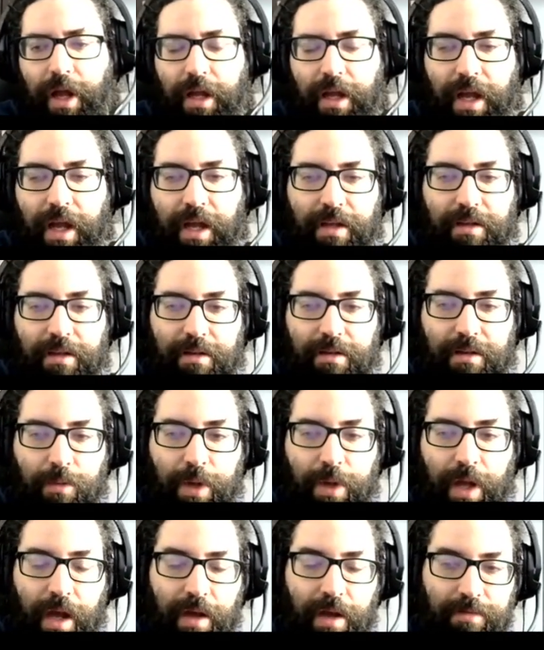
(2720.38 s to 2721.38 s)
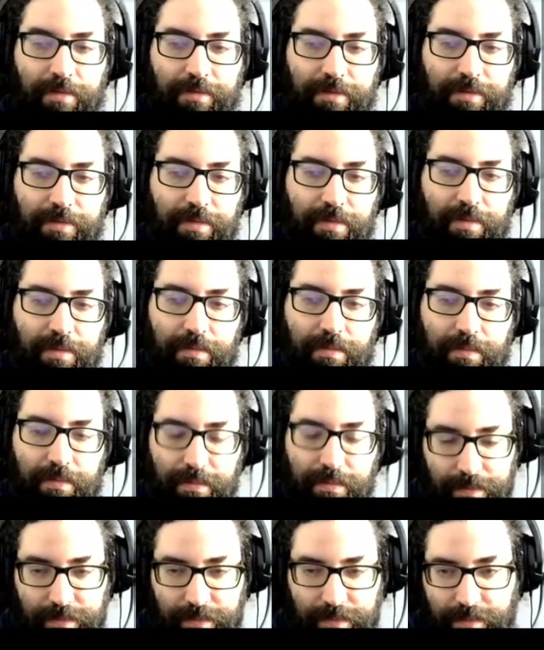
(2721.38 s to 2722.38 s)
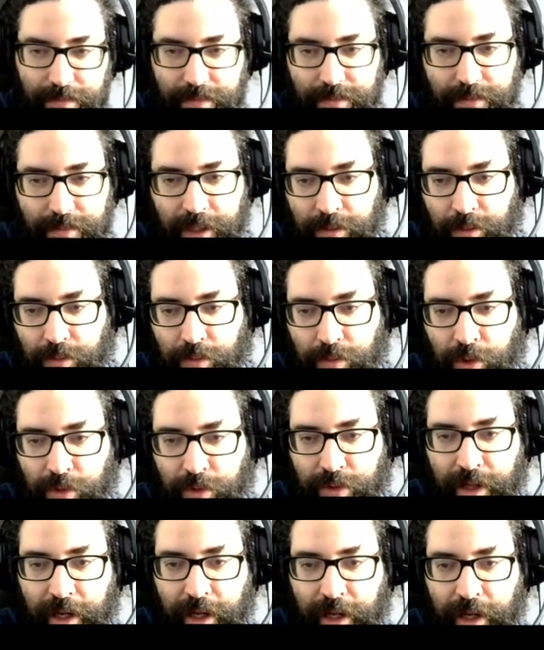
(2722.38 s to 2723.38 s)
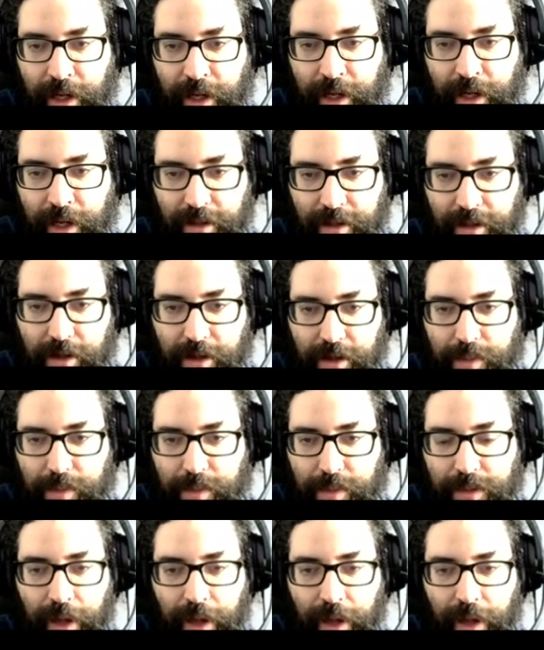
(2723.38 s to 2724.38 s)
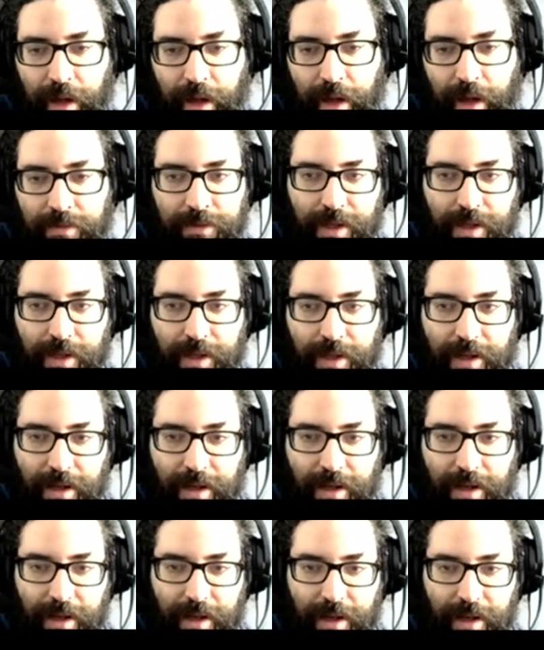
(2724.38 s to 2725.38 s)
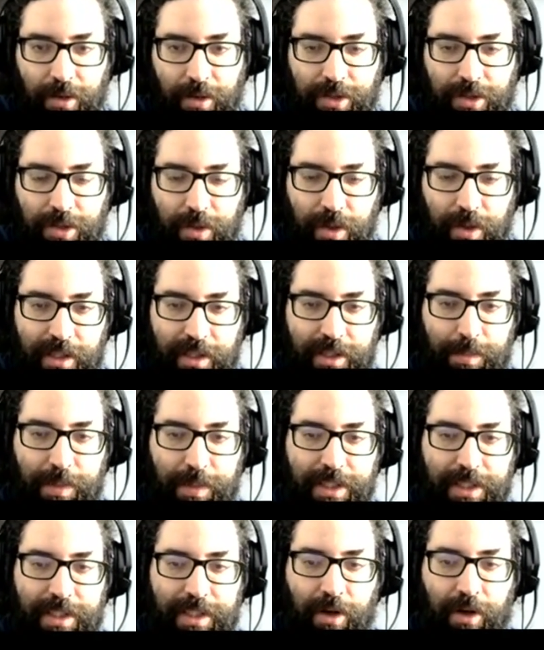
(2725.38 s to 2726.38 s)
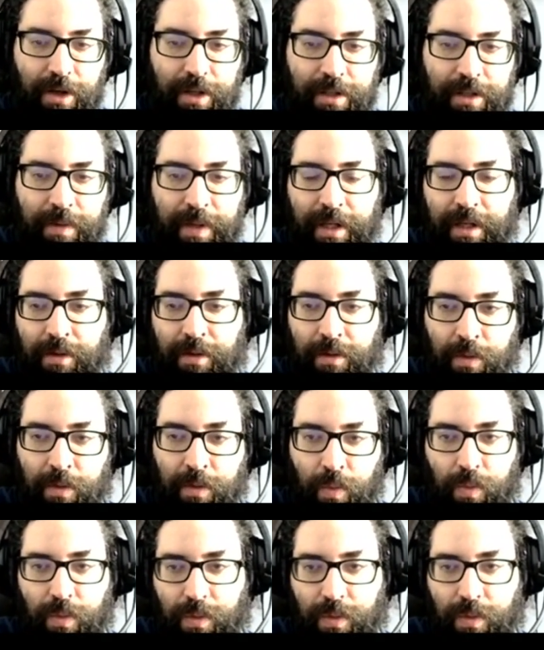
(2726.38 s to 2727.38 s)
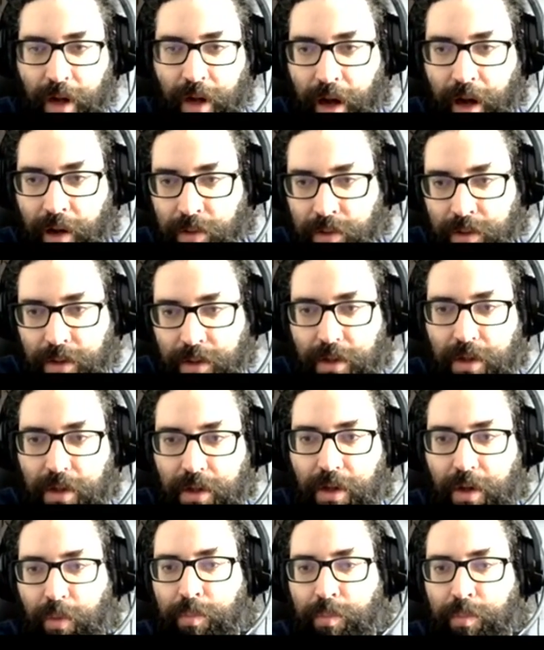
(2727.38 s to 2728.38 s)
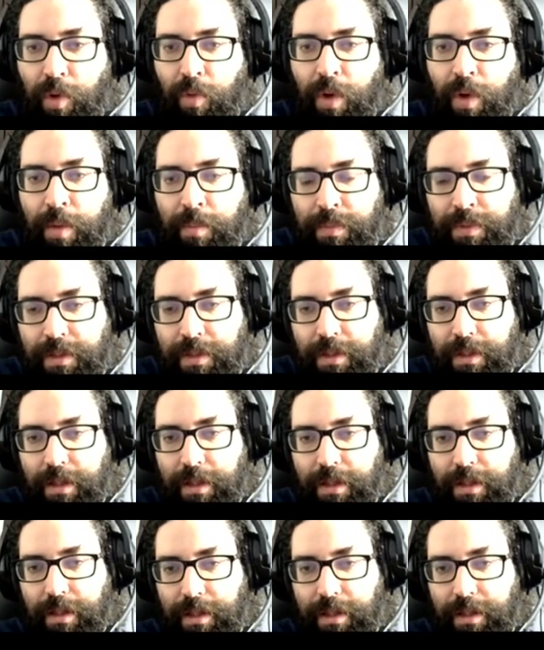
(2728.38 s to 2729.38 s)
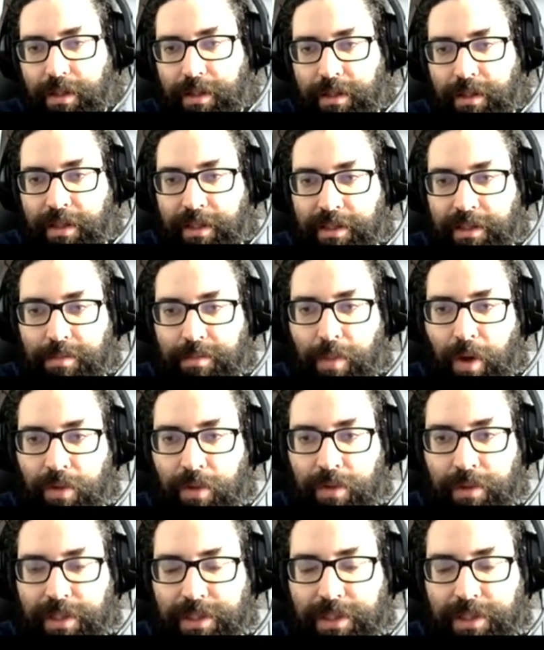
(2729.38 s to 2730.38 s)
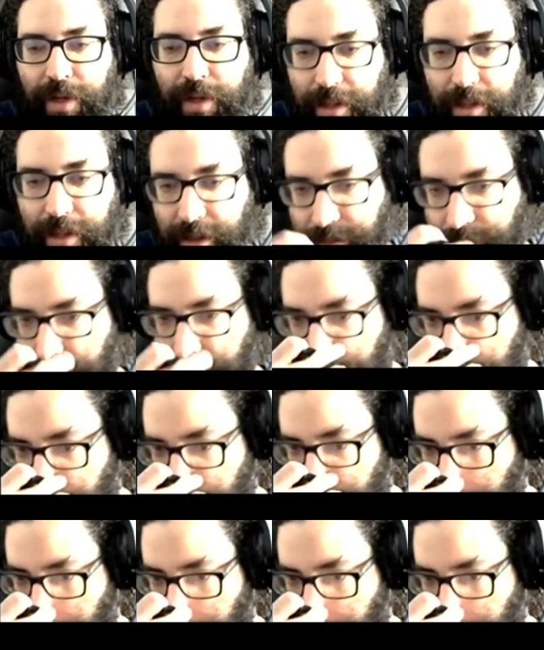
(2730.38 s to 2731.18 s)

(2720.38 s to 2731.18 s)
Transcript: Okay, and we have, I won't get into detail, but we have also an explicit ordering on how we blow up these boundary strata.